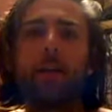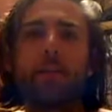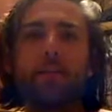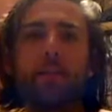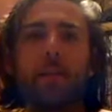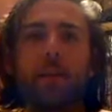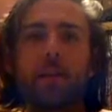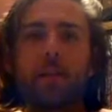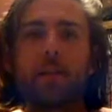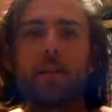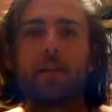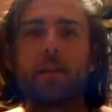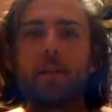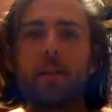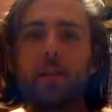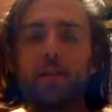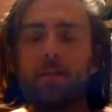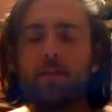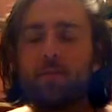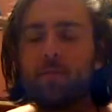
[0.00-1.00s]
manifested
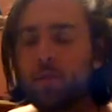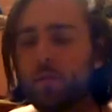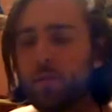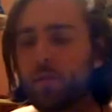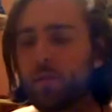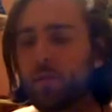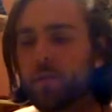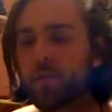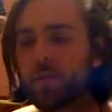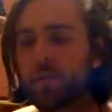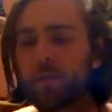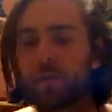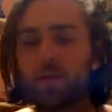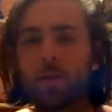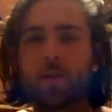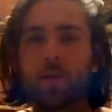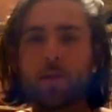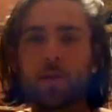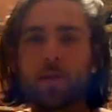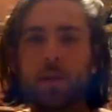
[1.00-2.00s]
this beautiful
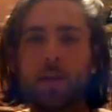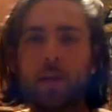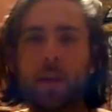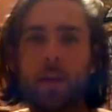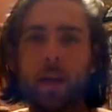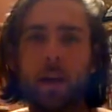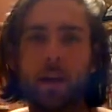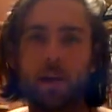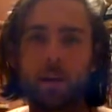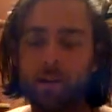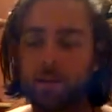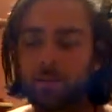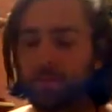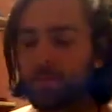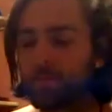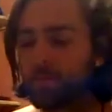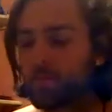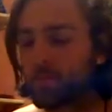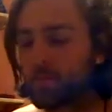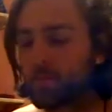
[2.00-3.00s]
soul, Garrett,
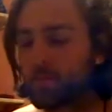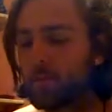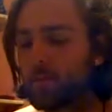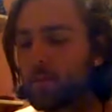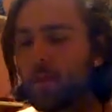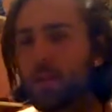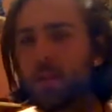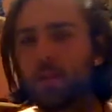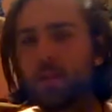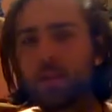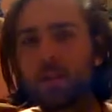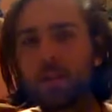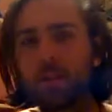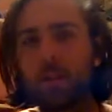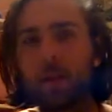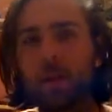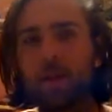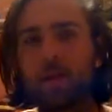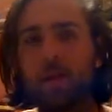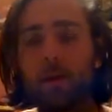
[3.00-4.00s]
who
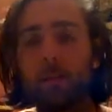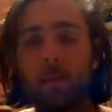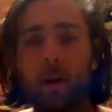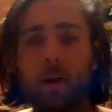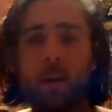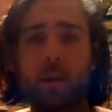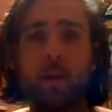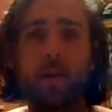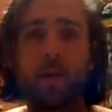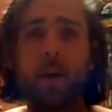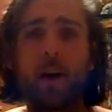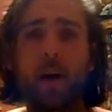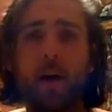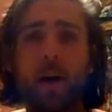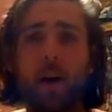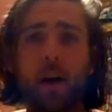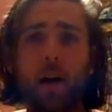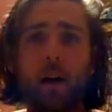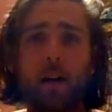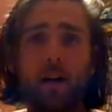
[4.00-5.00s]
spent a month
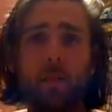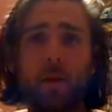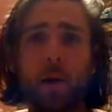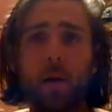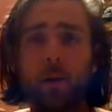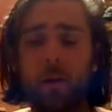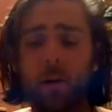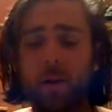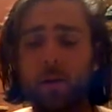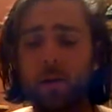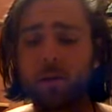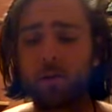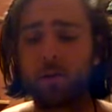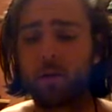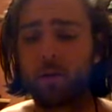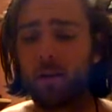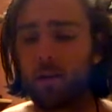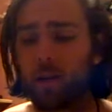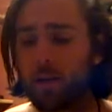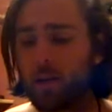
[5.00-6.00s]
at Occupy Wall
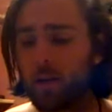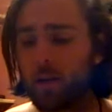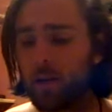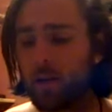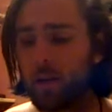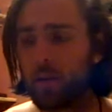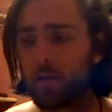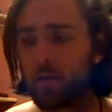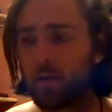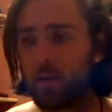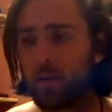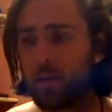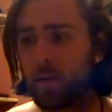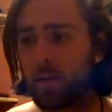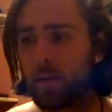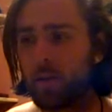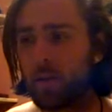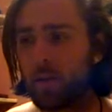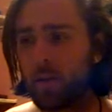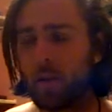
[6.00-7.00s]
Street and after
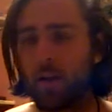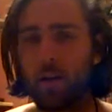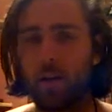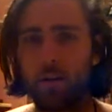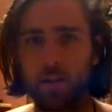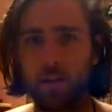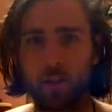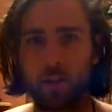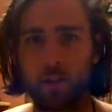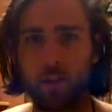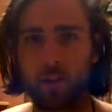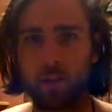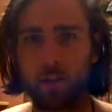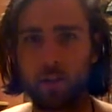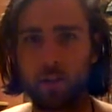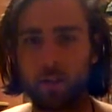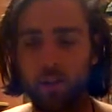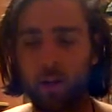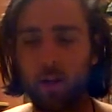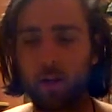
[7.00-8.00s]
the eviction at
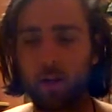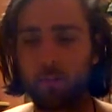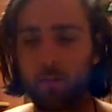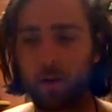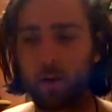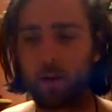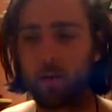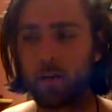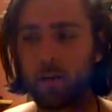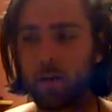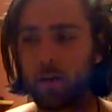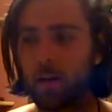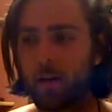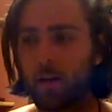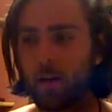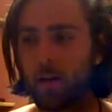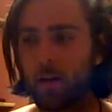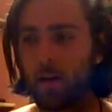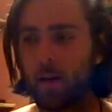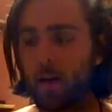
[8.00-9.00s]
Zuccotti Park
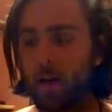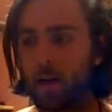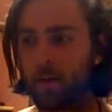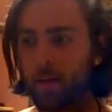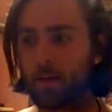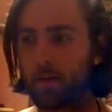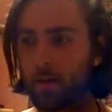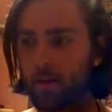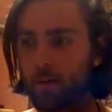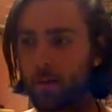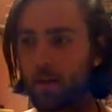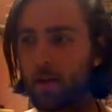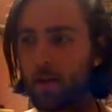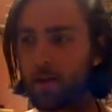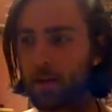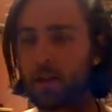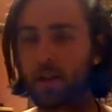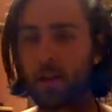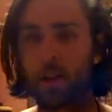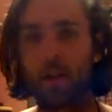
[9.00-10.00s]
and having to
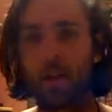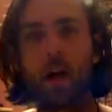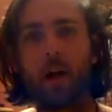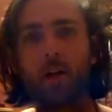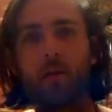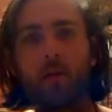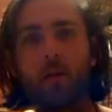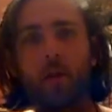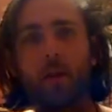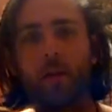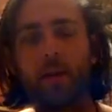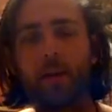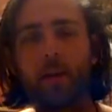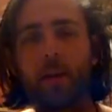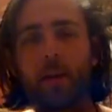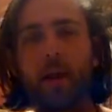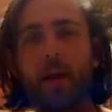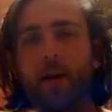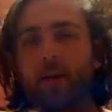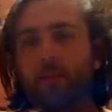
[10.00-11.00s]
process a lot of what
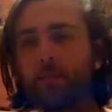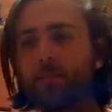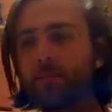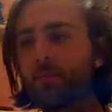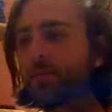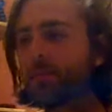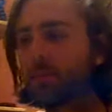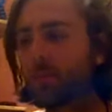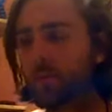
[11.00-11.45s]
went down.